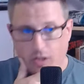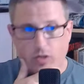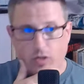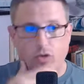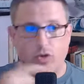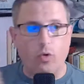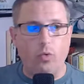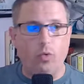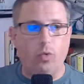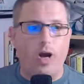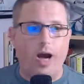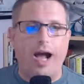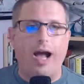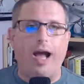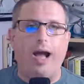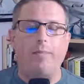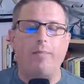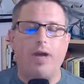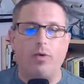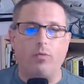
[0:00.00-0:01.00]
So
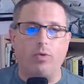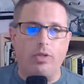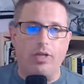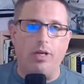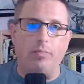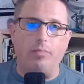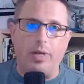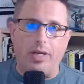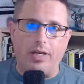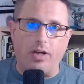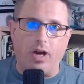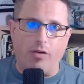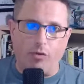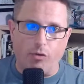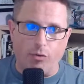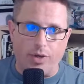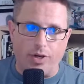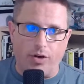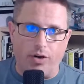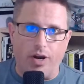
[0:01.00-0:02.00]
I'm not really a big
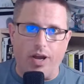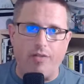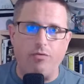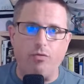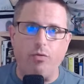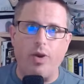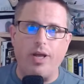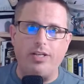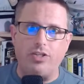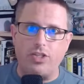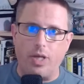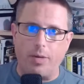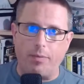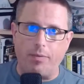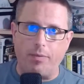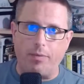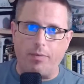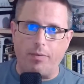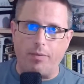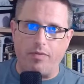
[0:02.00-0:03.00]
novel reader. I've read
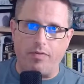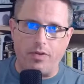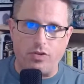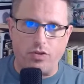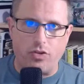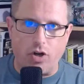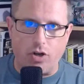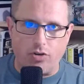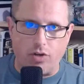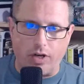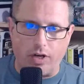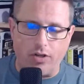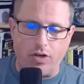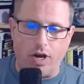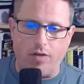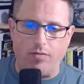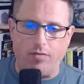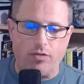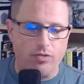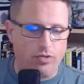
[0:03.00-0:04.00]
some of the Star Trek
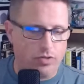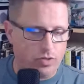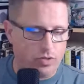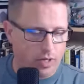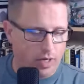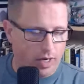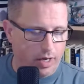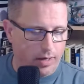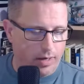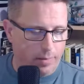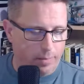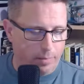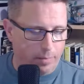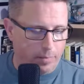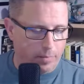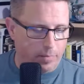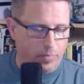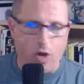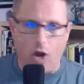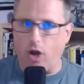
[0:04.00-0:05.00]
novels,
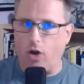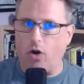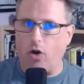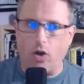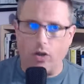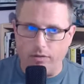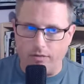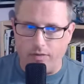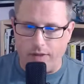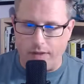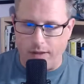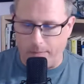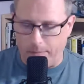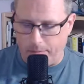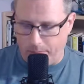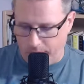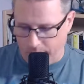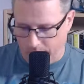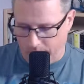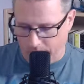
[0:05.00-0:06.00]
not all of
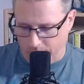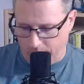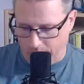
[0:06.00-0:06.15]
them,